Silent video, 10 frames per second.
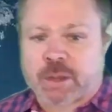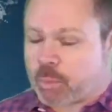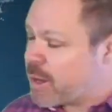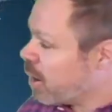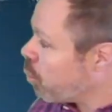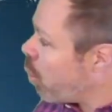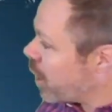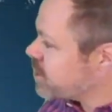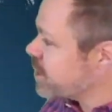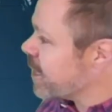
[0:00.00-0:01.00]
We are
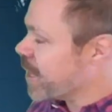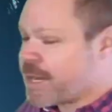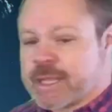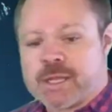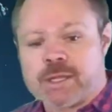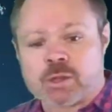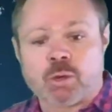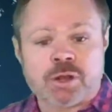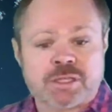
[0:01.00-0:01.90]
once again going to